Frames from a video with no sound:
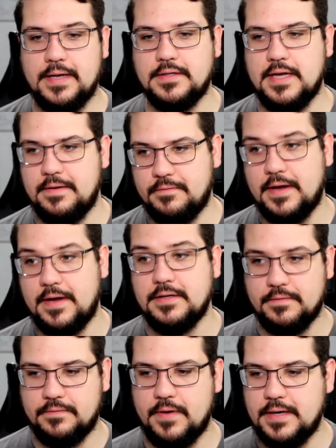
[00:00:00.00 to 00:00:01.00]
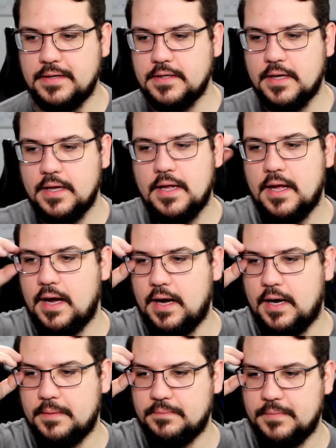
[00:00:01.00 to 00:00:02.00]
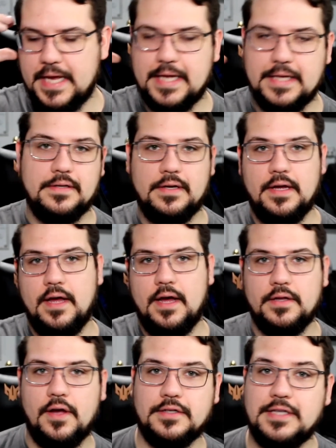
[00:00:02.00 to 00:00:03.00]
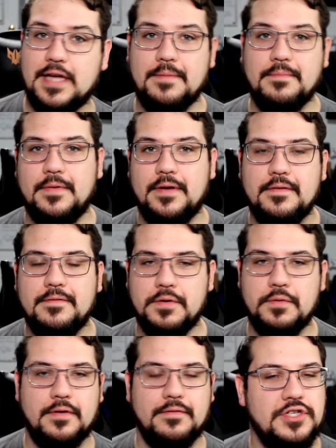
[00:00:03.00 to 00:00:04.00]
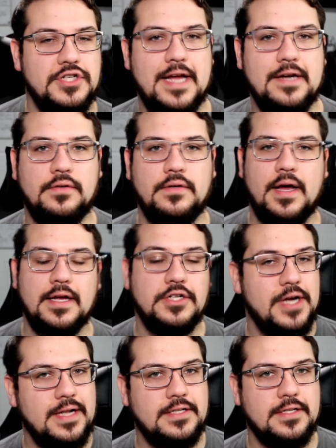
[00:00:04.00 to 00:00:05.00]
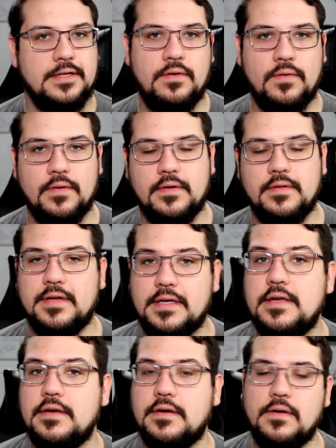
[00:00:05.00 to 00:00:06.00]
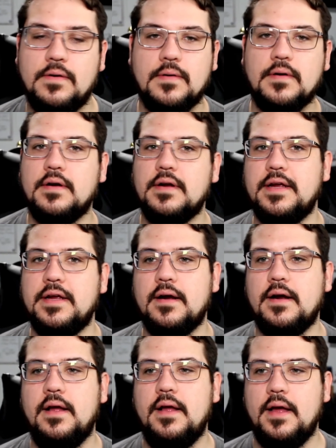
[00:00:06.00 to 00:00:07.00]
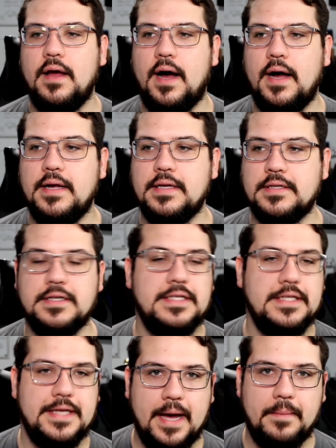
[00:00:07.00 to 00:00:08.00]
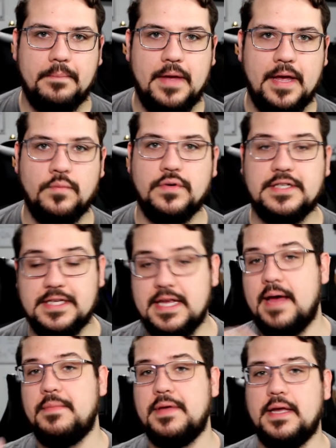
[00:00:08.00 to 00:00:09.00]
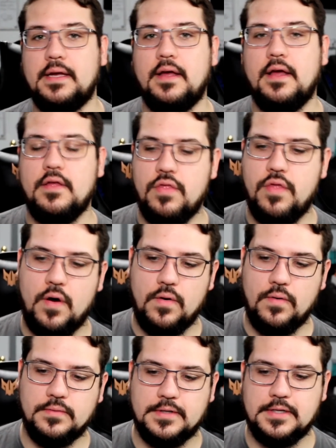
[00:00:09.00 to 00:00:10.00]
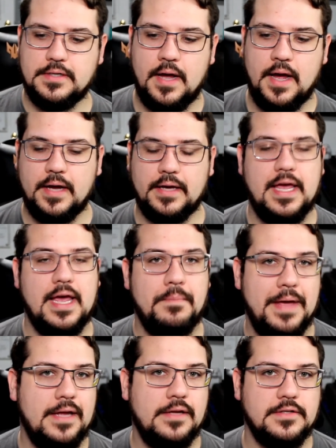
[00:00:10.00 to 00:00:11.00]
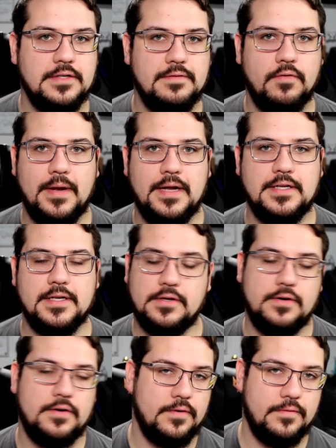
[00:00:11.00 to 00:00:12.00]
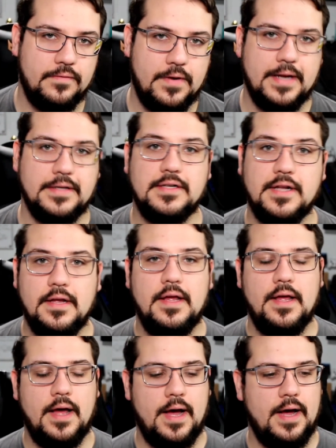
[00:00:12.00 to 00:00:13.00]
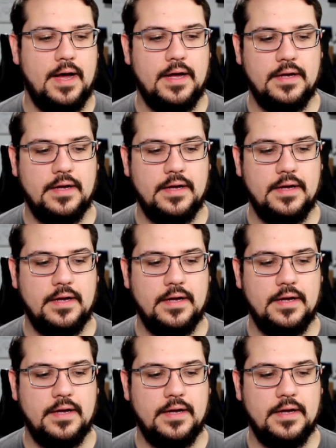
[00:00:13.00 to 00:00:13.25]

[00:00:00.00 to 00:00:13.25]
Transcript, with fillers: and friends of friends. Um, and longtime viewer of the channel, uh, Jocelyn, or the Geek Corner here, uh, is a DM and was DMing those uh, campaigns for my sister and her friends uh,